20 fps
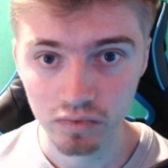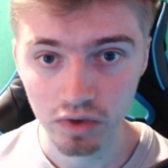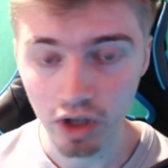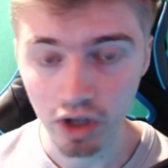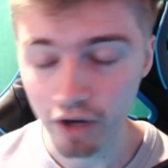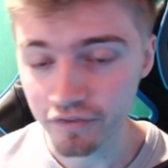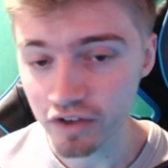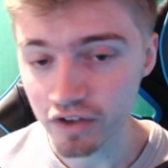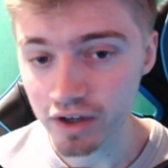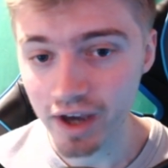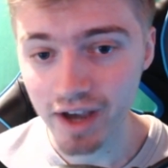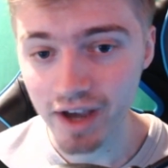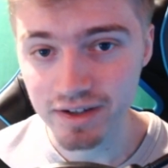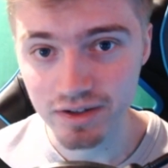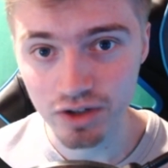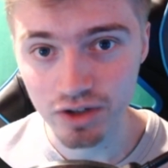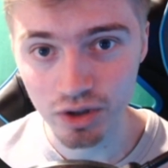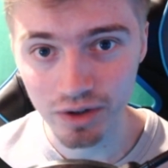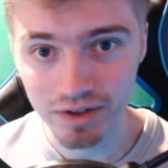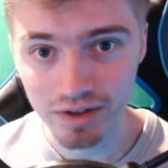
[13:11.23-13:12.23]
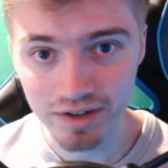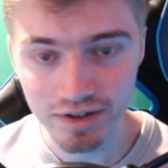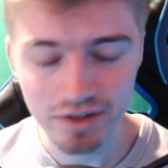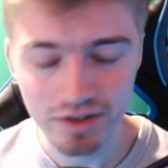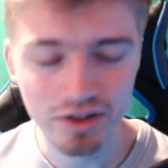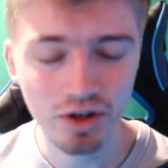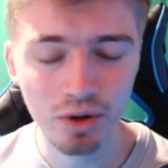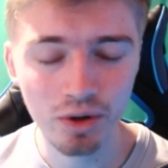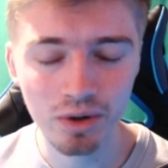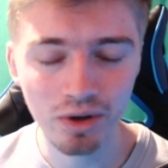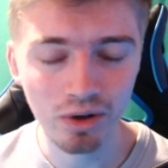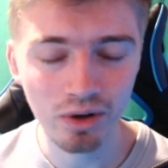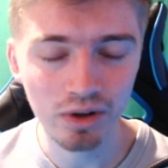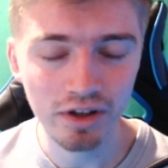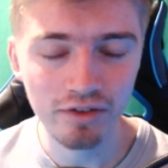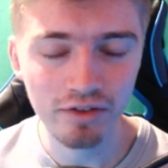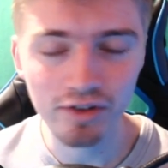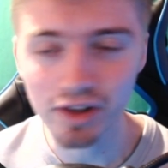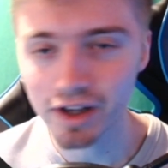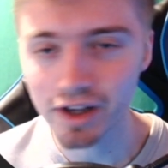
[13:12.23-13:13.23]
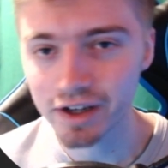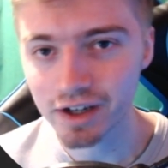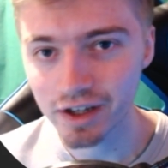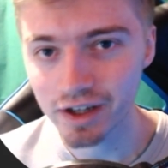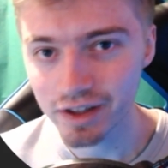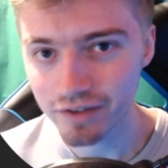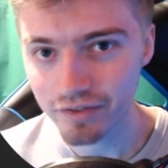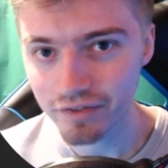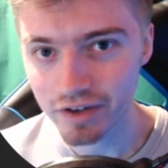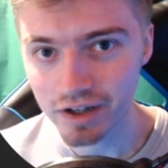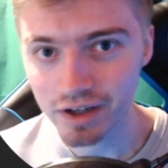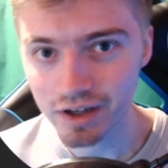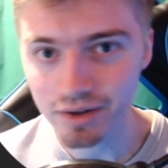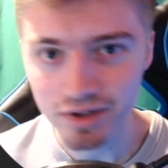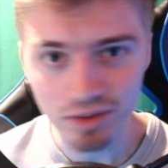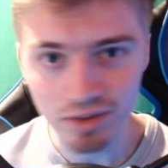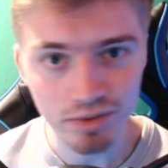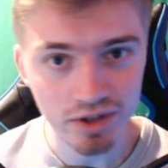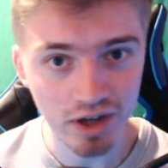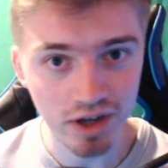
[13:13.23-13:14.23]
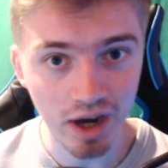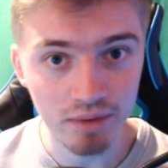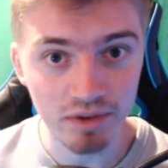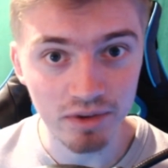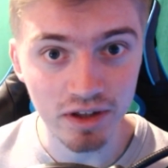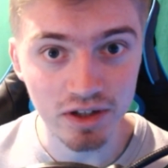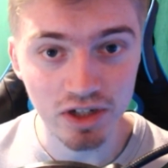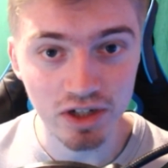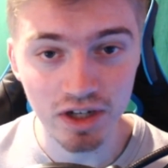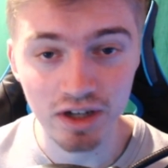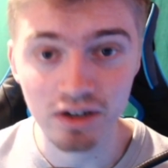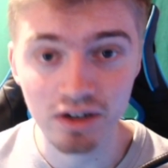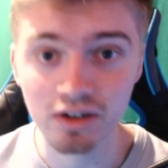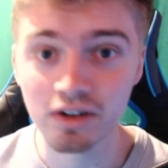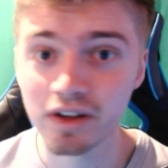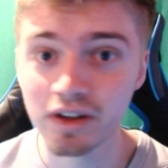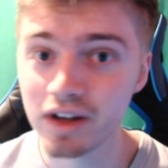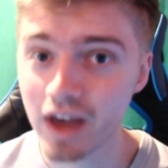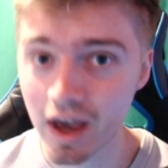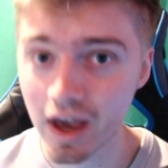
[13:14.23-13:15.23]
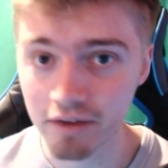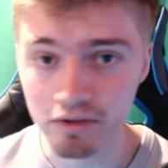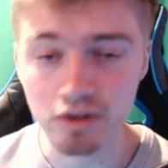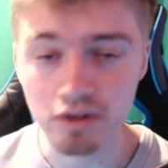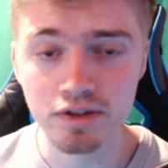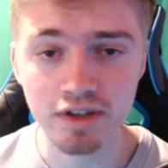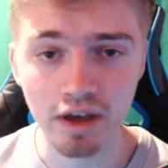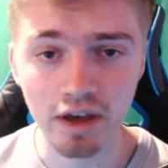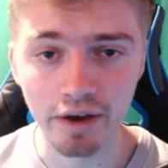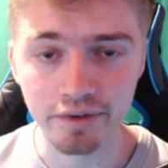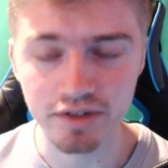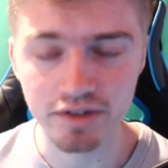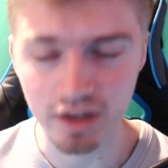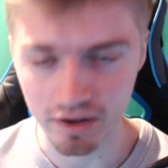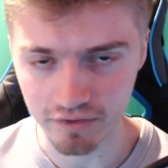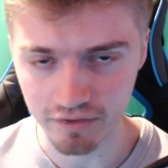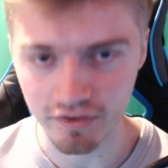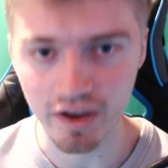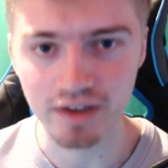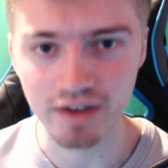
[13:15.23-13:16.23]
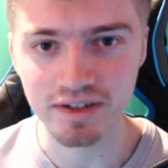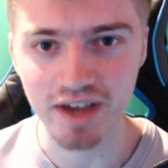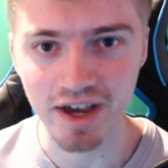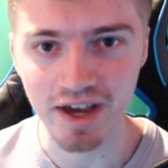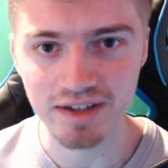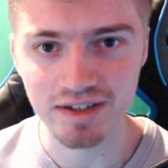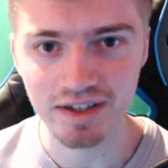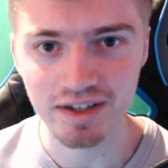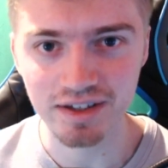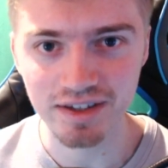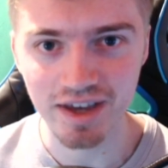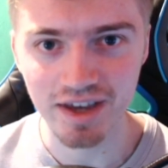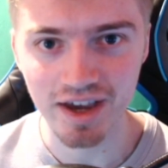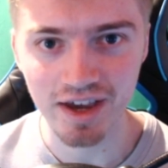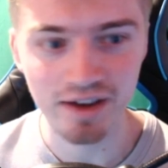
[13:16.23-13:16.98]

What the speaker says: Now, if you guys enjoyed this tutorial, leave a like on the video, subscribe to the channel, and have yourselves a fantastic day.